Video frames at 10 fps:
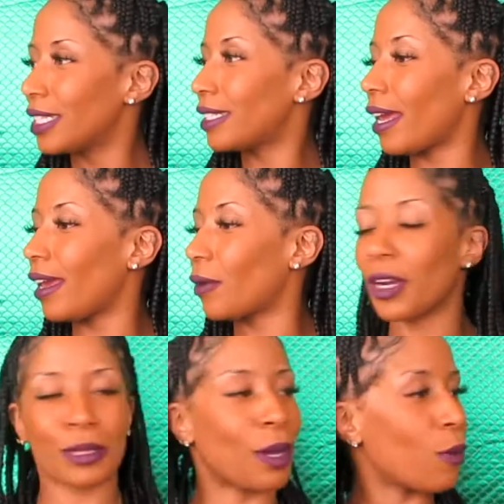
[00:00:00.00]
dang,
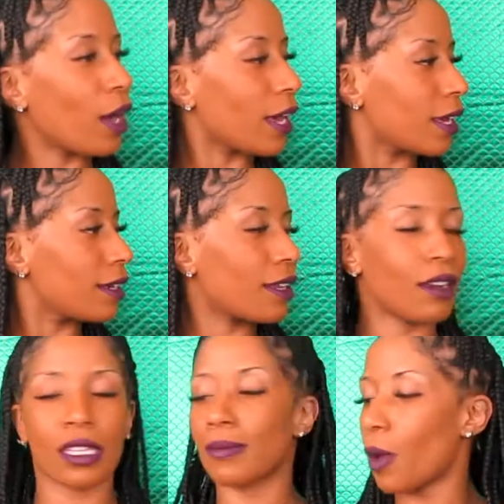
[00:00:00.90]
where's my wine? I
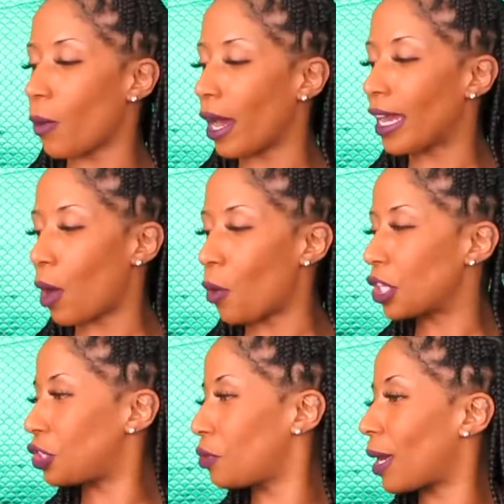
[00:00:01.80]
lost my wine. I
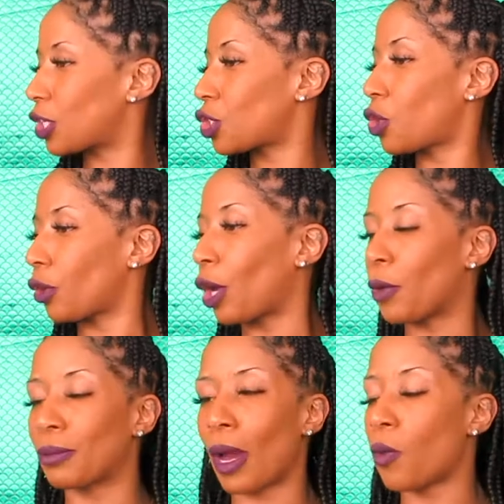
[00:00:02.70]
wanted to do my tutorial
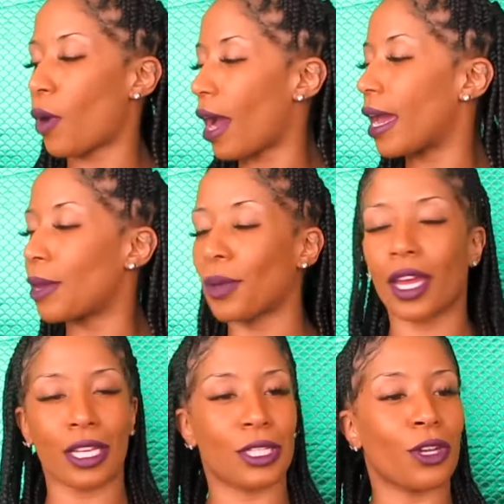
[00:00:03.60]
with my wine
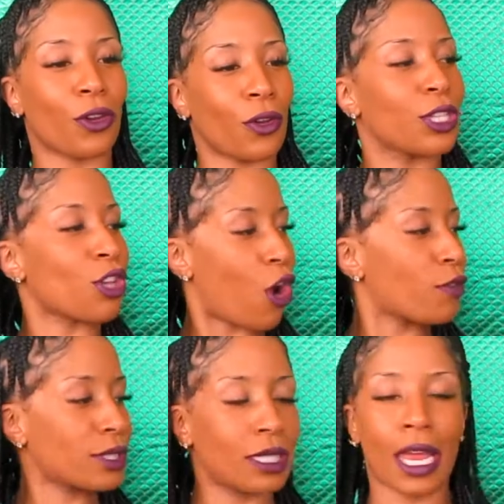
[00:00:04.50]
because your girl is
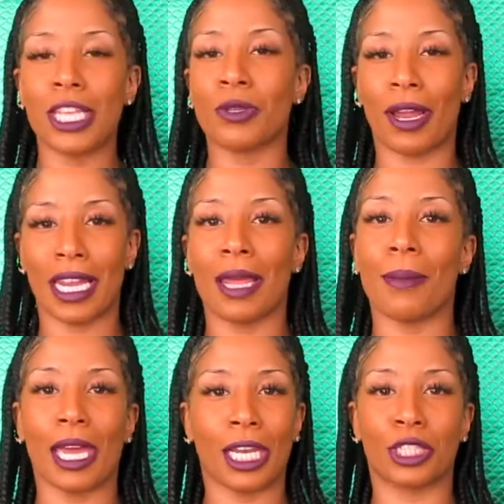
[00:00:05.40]
off today, so I need
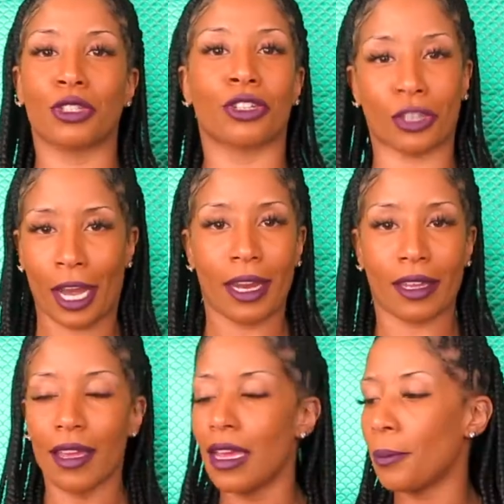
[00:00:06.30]
me a little
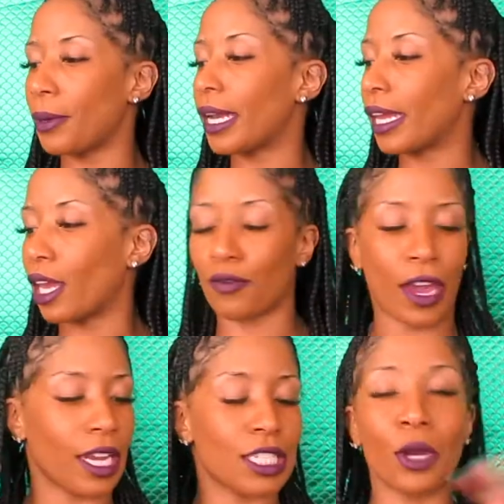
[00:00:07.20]
drink, but I can't
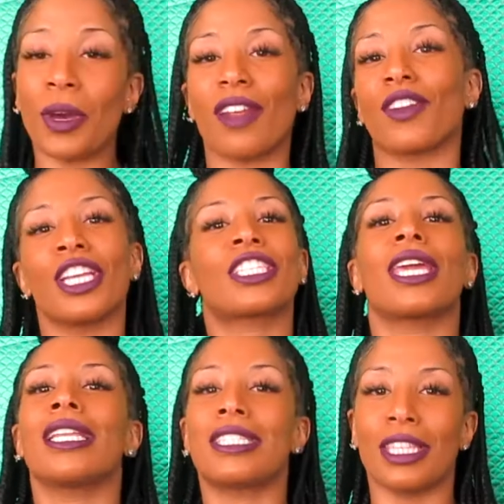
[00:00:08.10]
find it. So whatever, let's
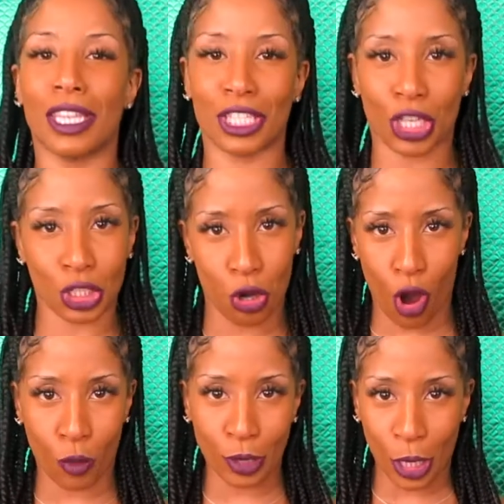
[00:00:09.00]
get into this
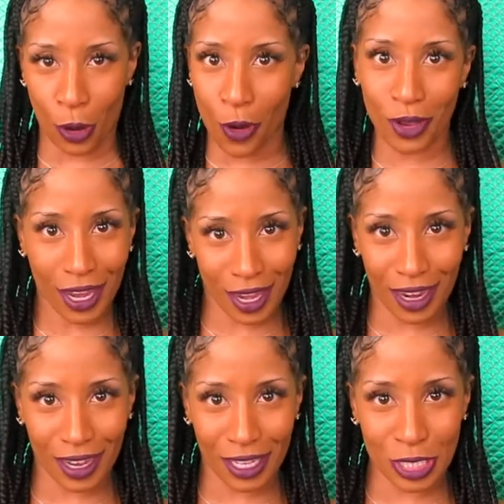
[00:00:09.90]
tutorial, okay
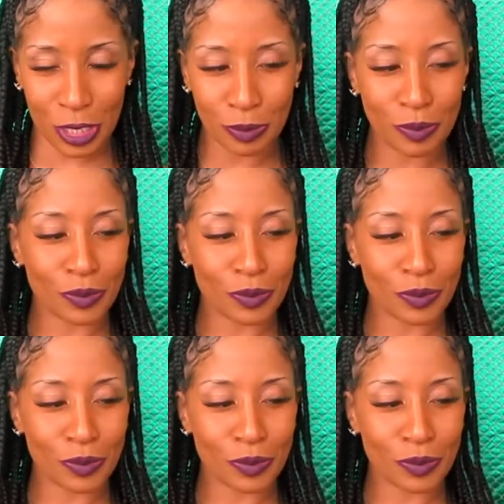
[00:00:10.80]
guys?